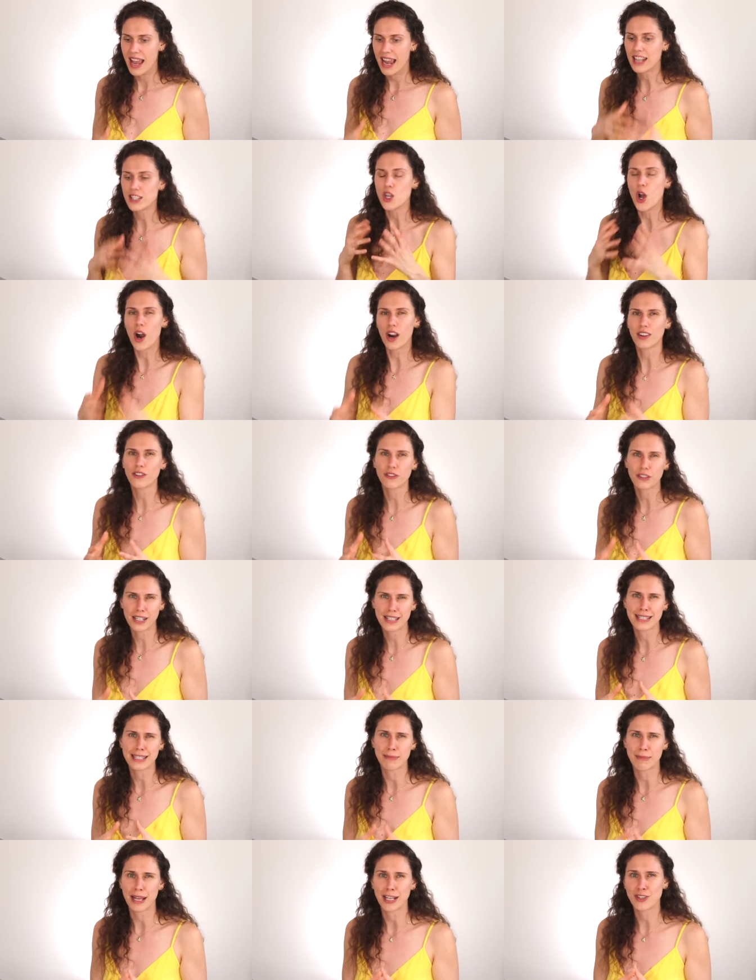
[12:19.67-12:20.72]
it's hard for us
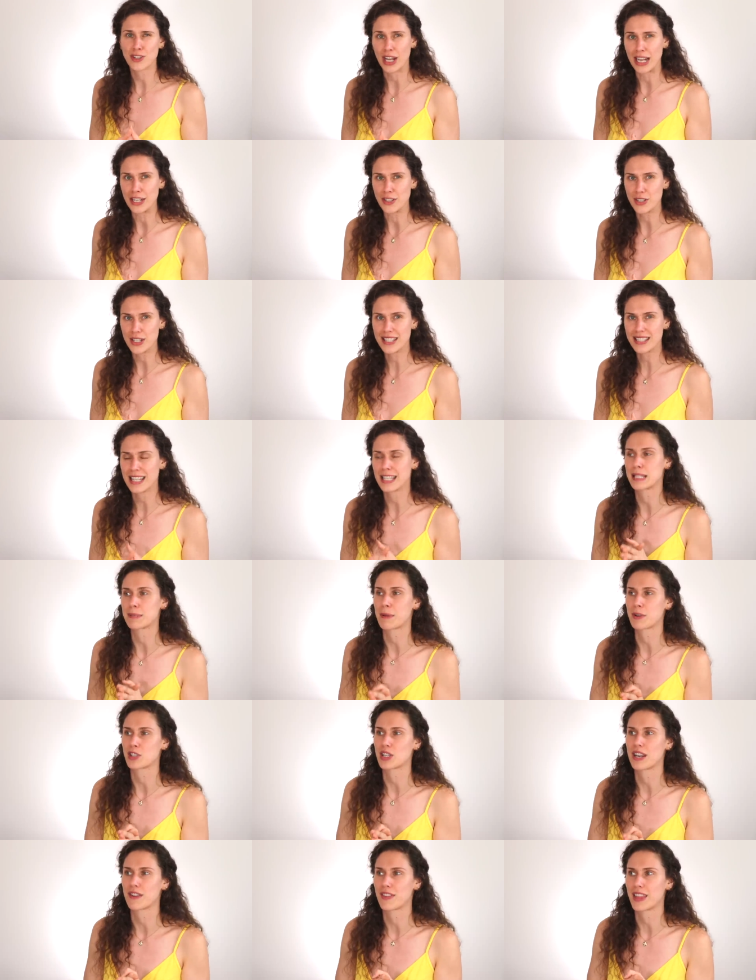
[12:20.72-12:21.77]
to make changes,
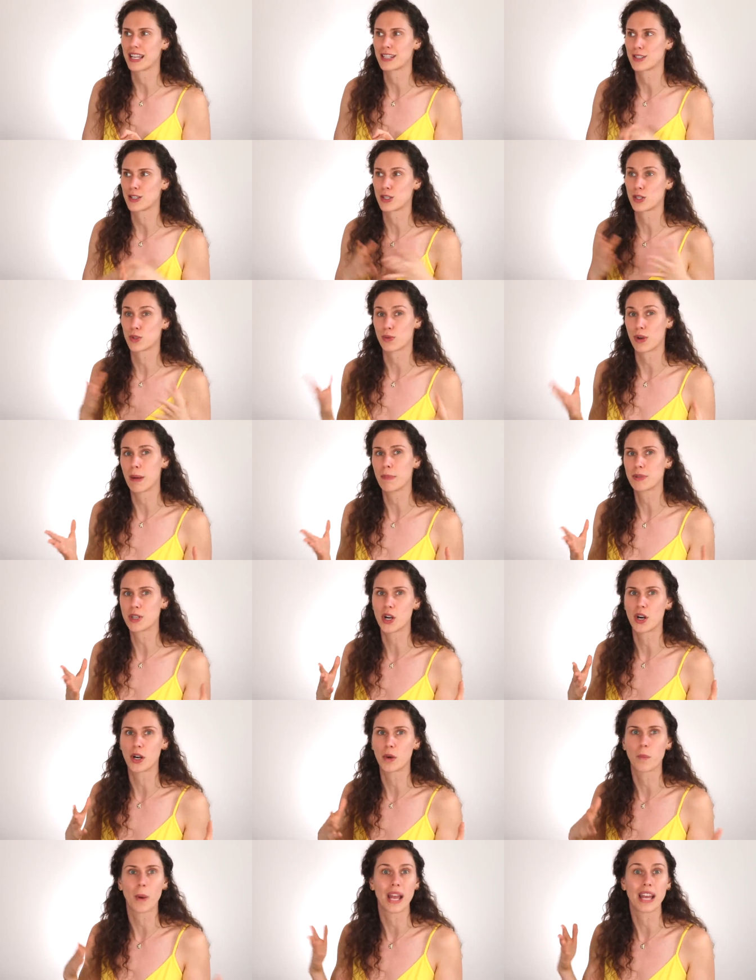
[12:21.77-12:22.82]
especially if they disrupt
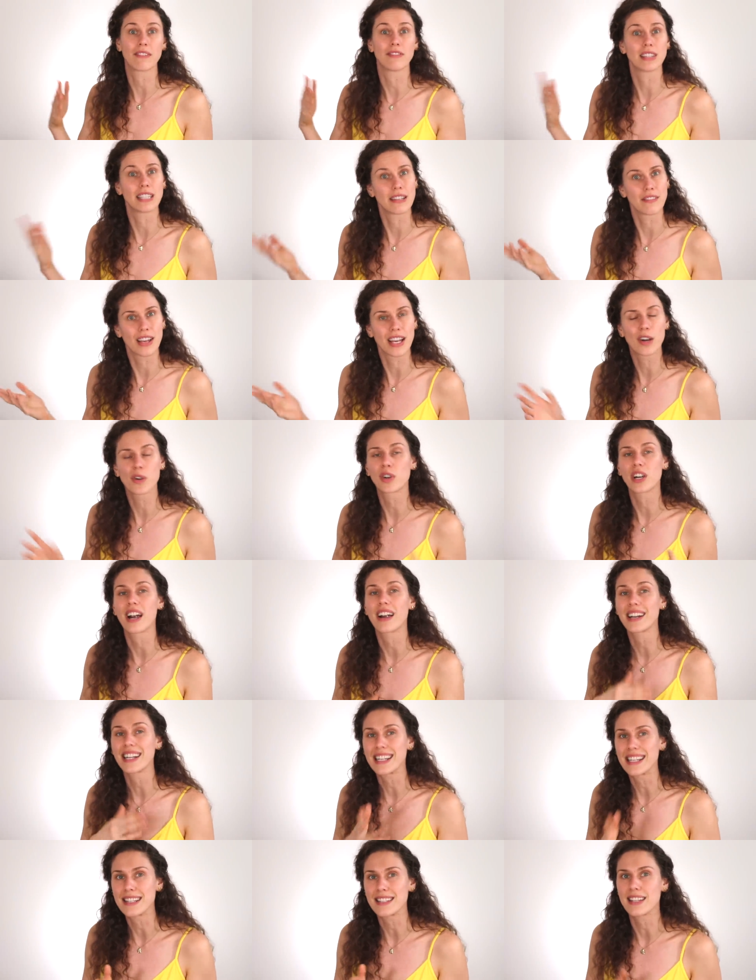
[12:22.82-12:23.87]
our way of living or our
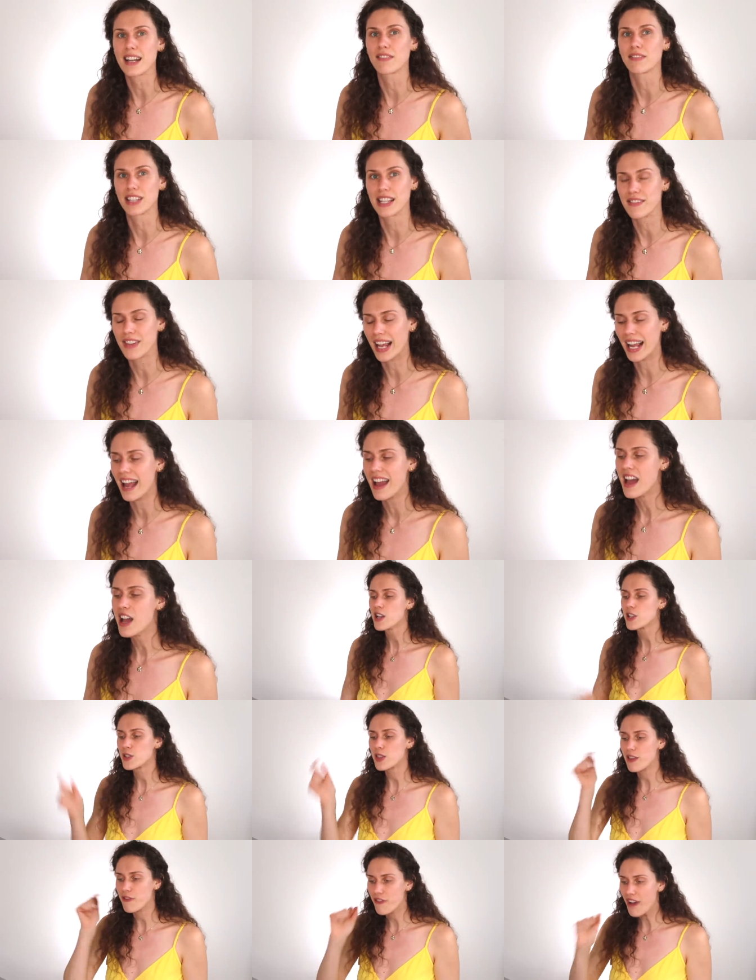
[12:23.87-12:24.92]
ease of living.
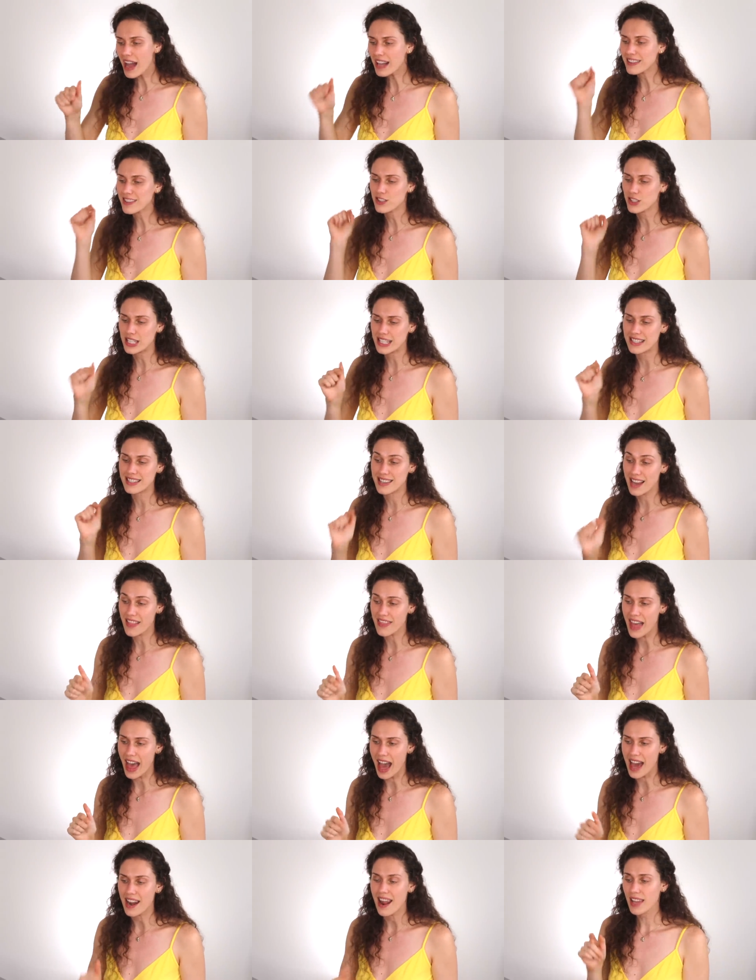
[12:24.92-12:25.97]
So the fact that she's done
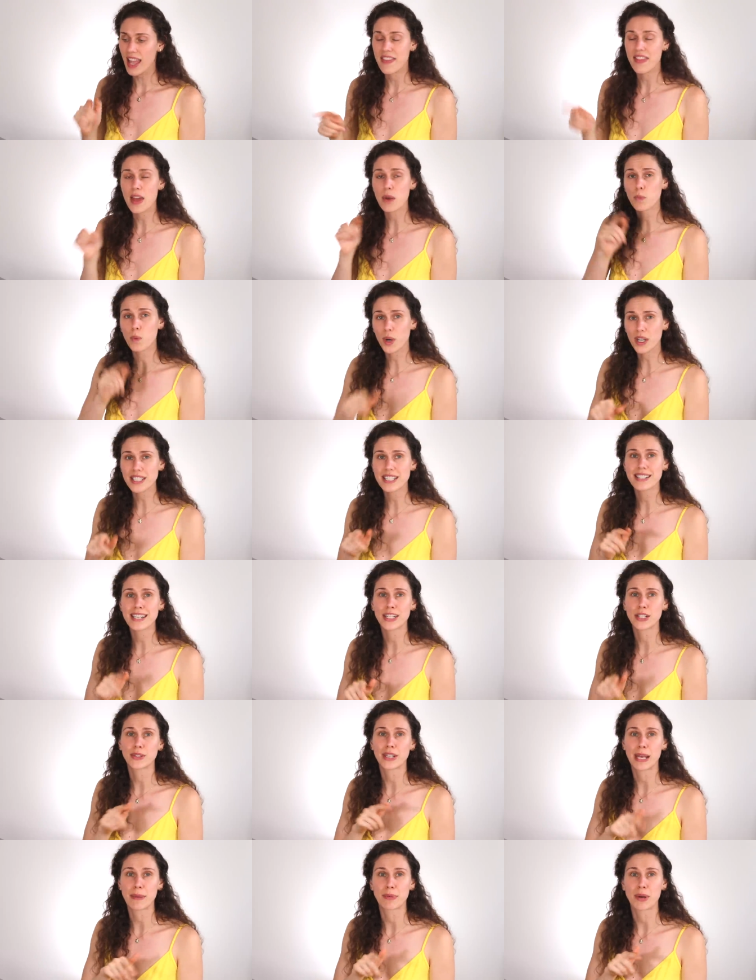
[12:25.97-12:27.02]
that and then worked to
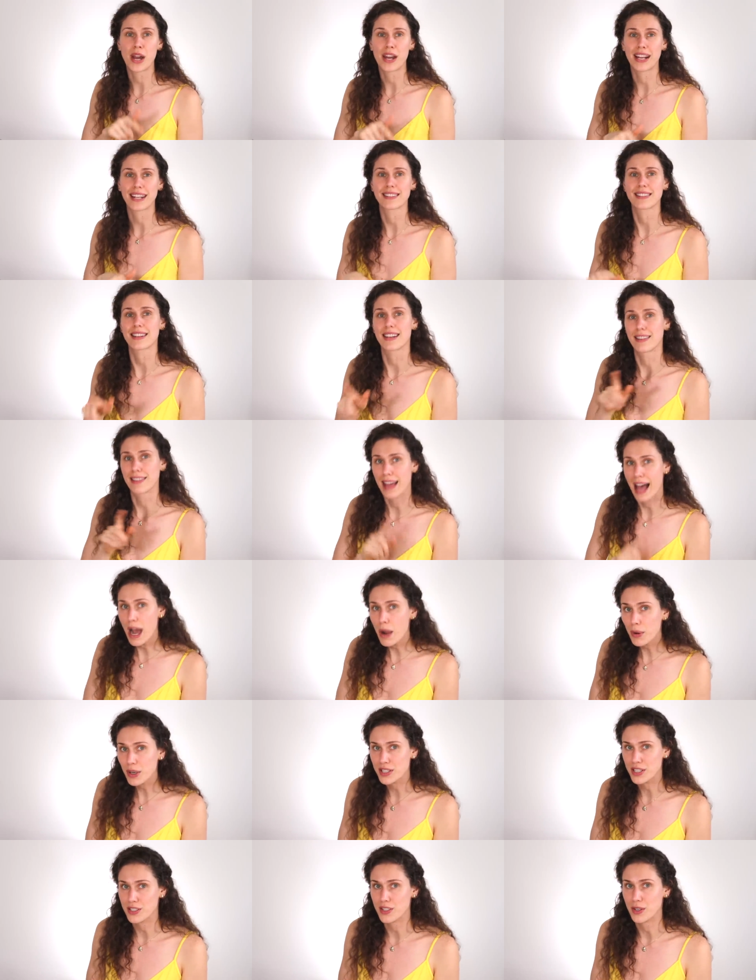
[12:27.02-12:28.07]
create products that allow
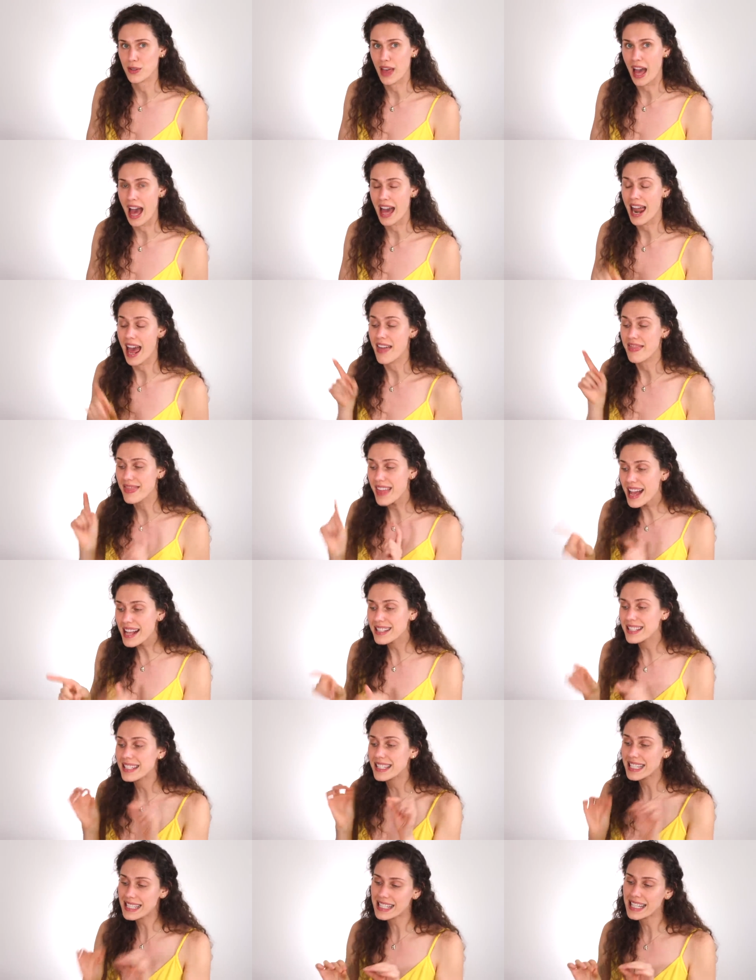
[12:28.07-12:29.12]
her to do that and then
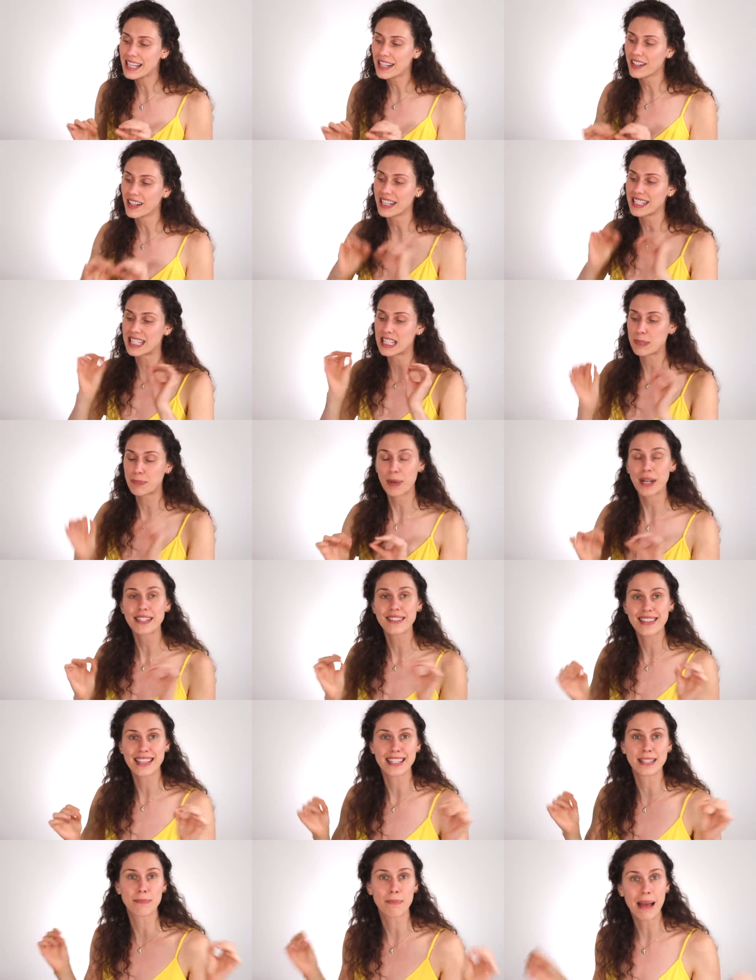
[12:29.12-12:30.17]
sits here and spreads
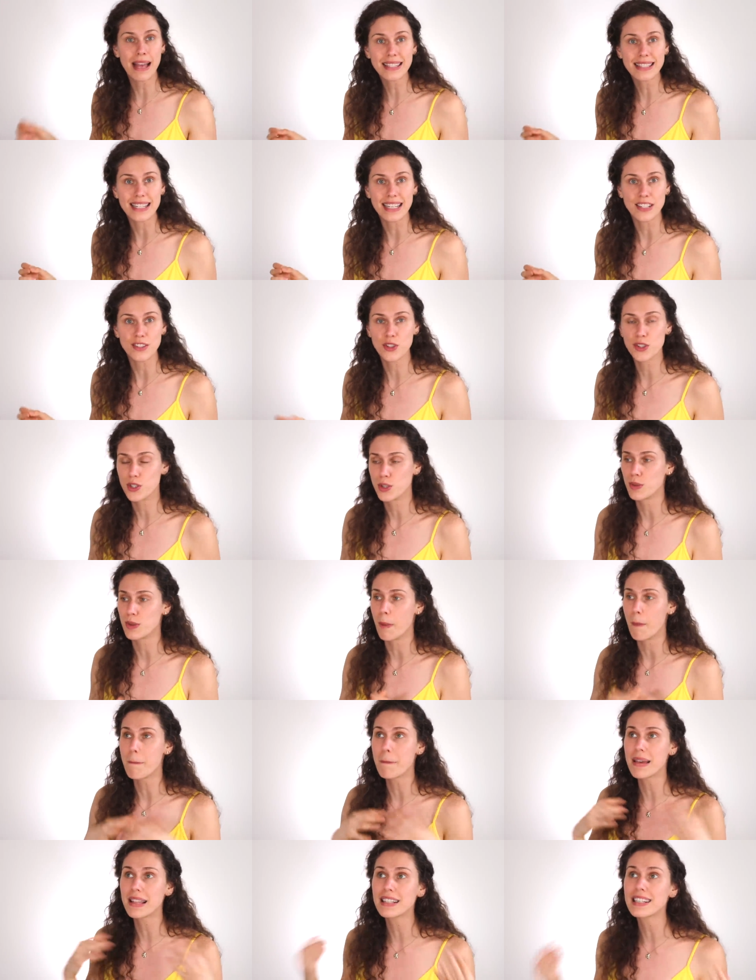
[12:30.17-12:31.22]
this this message to the
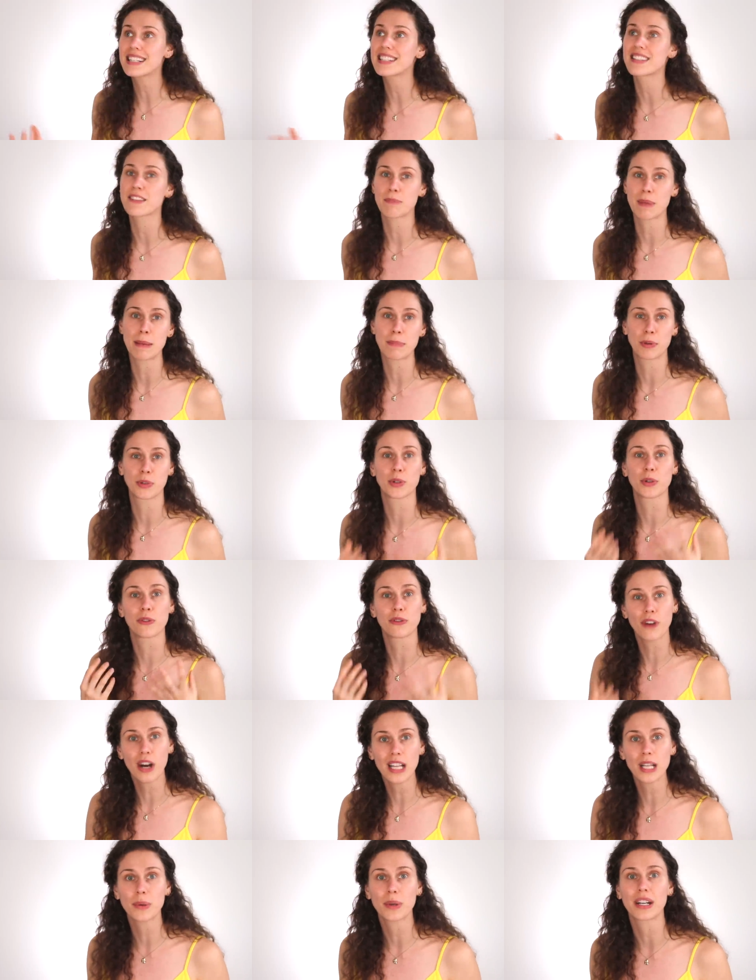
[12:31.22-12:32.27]
millions of people who
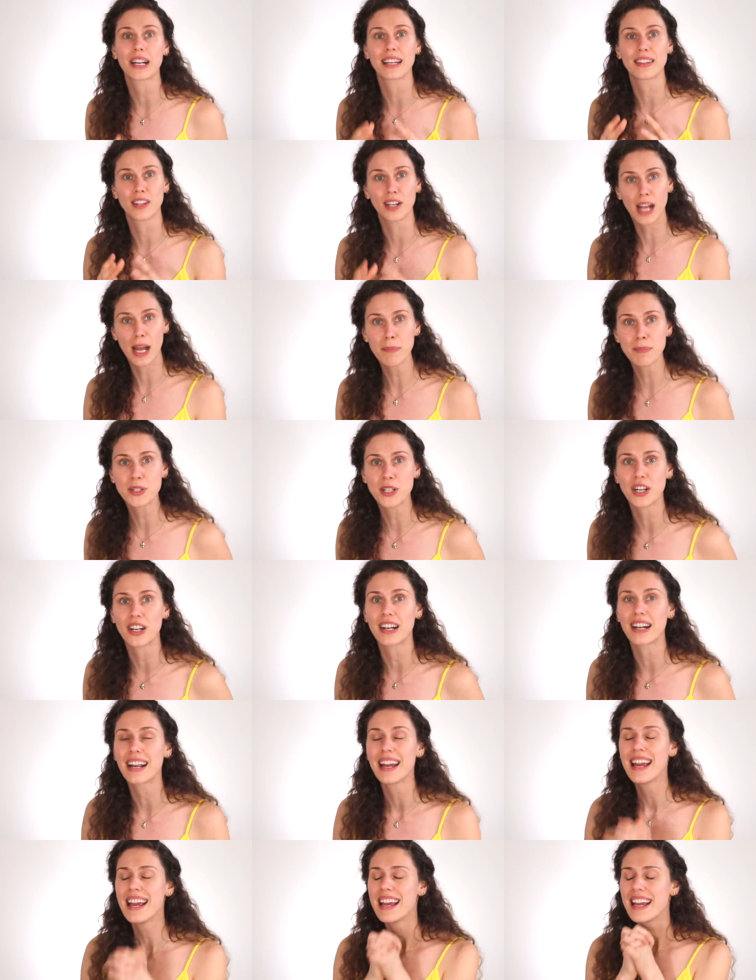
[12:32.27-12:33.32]
follow her and look up to
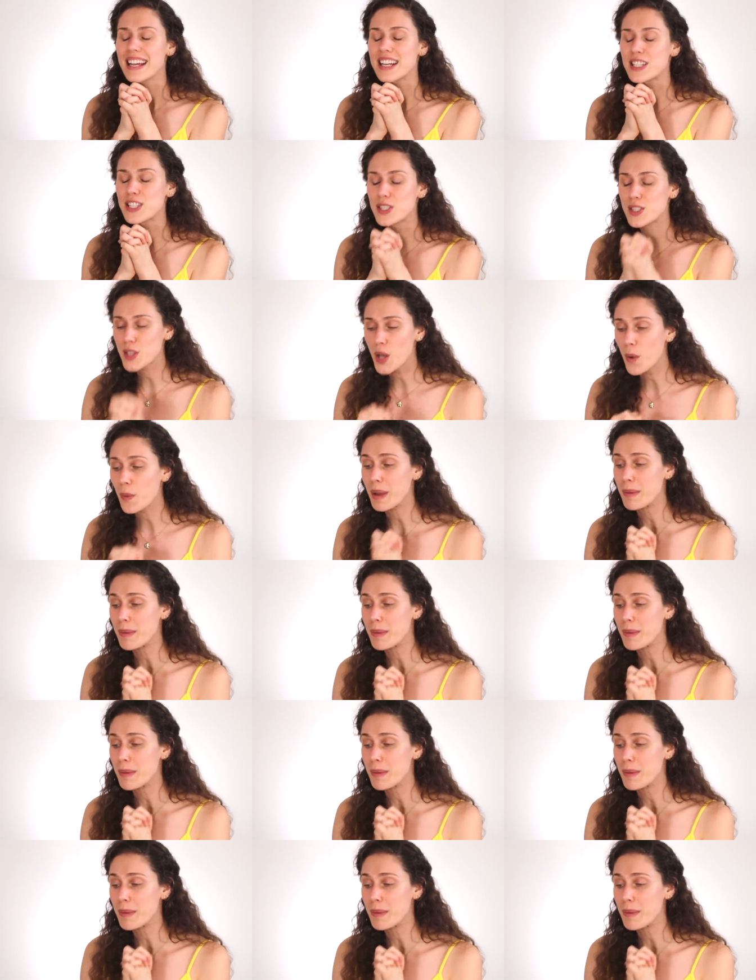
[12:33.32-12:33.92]
her is so